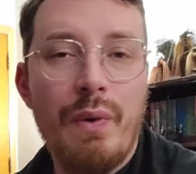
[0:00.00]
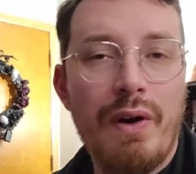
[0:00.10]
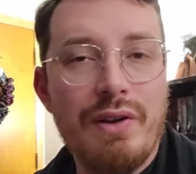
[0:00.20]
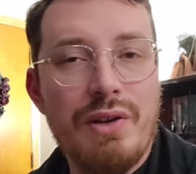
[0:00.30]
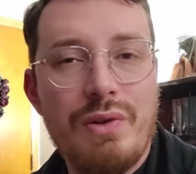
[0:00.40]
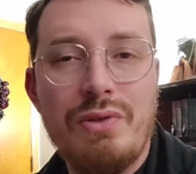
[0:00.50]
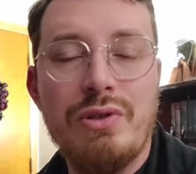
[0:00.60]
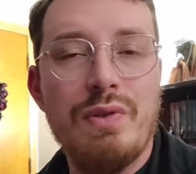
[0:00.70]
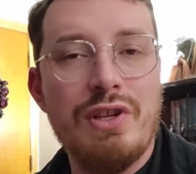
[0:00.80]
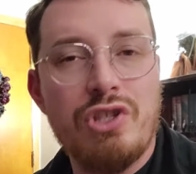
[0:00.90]
you are new
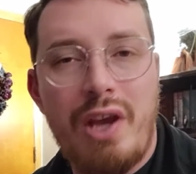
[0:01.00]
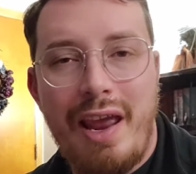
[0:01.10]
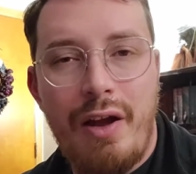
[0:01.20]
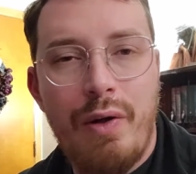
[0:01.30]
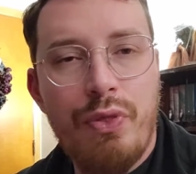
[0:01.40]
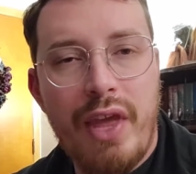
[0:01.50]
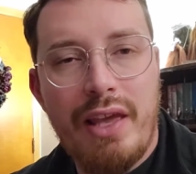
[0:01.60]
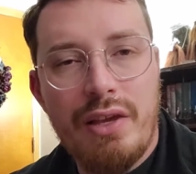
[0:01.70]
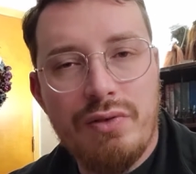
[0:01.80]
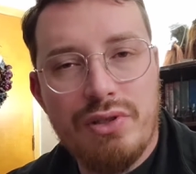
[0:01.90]
to the channel,
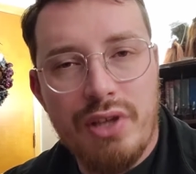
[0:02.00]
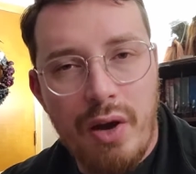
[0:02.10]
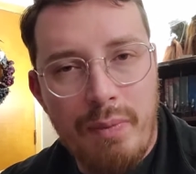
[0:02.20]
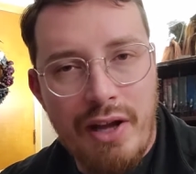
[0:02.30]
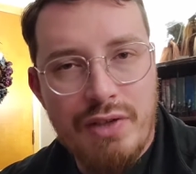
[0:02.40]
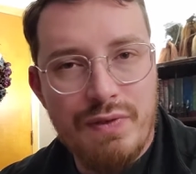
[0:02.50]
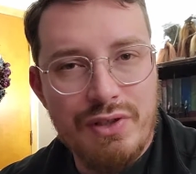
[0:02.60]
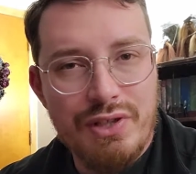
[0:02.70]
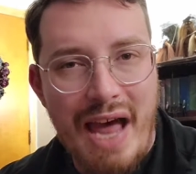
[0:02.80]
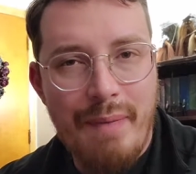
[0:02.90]
thank you so much for
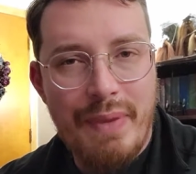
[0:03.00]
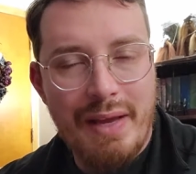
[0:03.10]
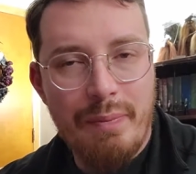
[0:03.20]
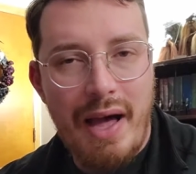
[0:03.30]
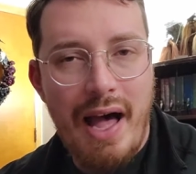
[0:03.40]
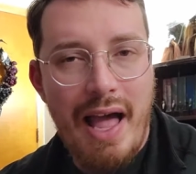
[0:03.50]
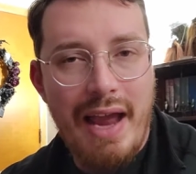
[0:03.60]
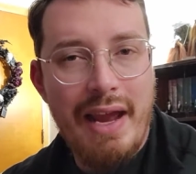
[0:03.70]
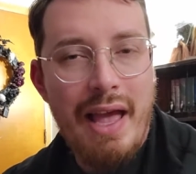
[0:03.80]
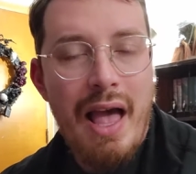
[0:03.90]
stopping
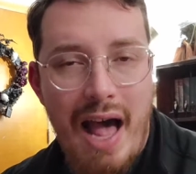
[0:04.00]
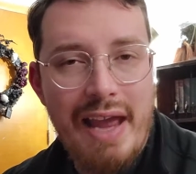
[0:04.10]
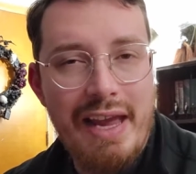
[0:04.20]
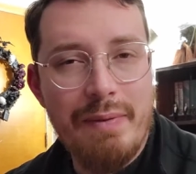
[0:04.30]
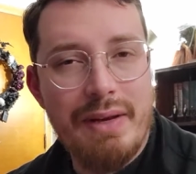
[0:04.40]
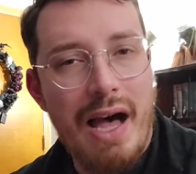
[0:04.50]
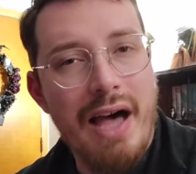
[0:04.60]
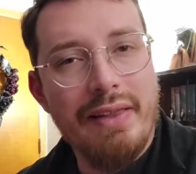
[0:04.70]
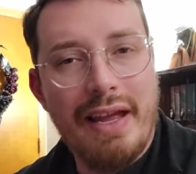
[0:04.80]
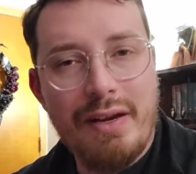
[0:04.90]
by. I am an
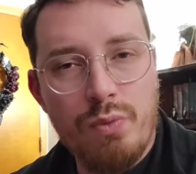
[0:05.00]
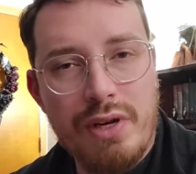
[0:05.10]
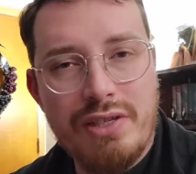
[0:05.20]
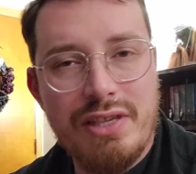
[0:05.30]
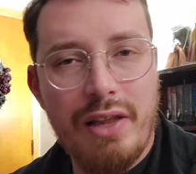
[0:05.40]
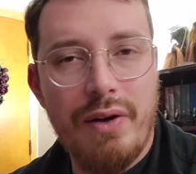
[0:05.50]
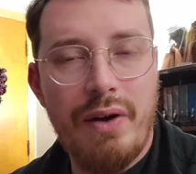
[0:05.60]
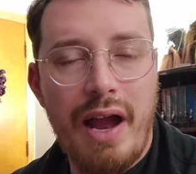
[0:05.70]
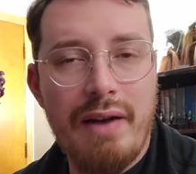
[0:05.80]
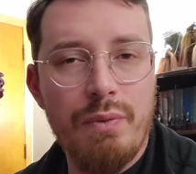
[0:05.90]
online
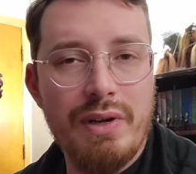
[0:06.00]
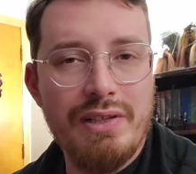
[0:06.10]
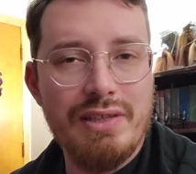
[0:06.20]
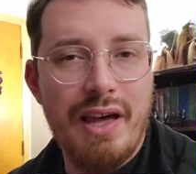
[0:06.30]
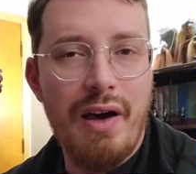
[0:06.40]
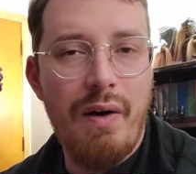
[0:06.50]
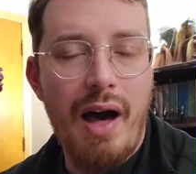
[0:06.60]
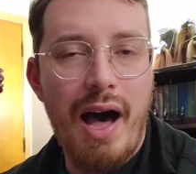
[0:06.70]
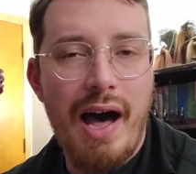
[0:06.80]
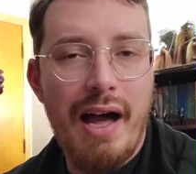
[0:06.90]
reseller. I resell
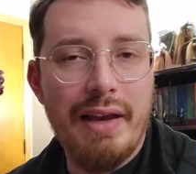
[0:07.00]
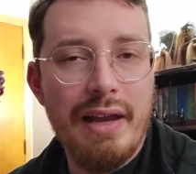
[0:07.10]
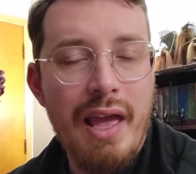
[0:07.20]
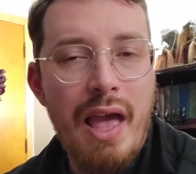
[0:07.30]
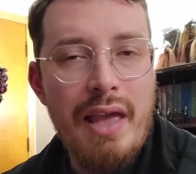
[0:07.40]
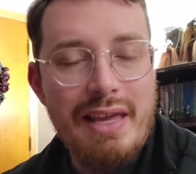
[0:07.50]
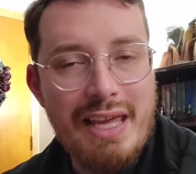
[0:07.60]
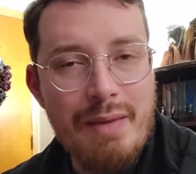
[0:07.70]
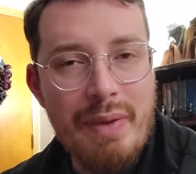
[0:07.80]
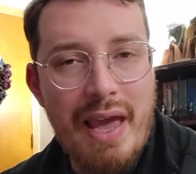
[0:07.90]
on
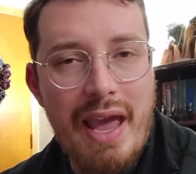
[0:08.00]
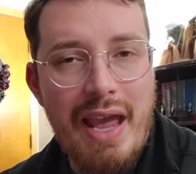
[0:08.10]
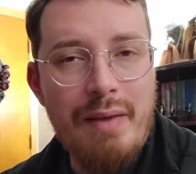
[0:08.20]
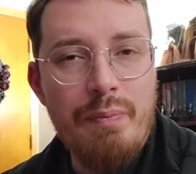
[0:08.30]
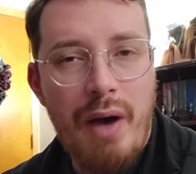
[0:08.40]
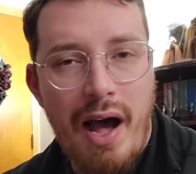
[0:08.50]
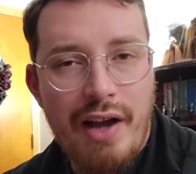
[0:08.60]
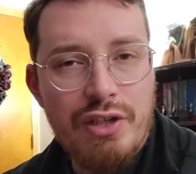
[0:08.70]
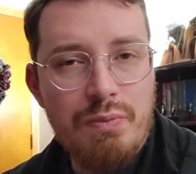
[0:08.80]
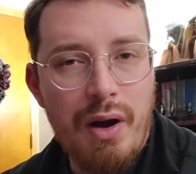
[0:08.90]
eBay,
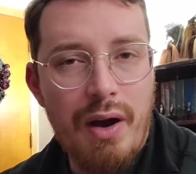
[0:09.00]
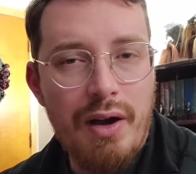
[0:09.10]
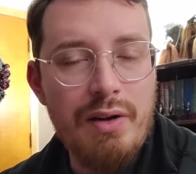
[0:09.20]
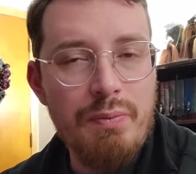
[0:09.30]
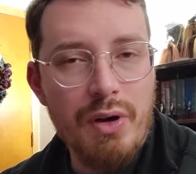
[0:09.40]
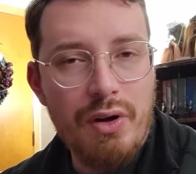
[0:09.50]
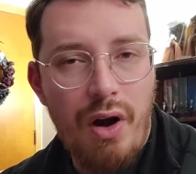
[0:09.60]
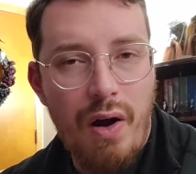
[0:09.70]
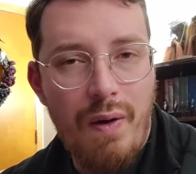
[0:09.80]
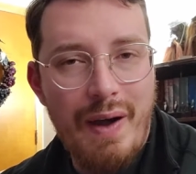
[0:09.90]
Poshmark,
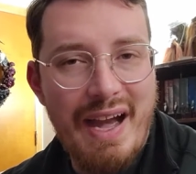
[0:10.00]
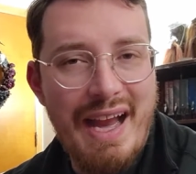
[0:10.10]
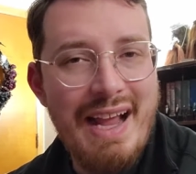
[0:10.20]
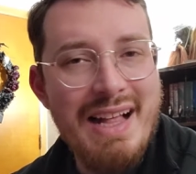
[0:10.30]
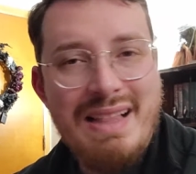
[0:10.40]
Mercari,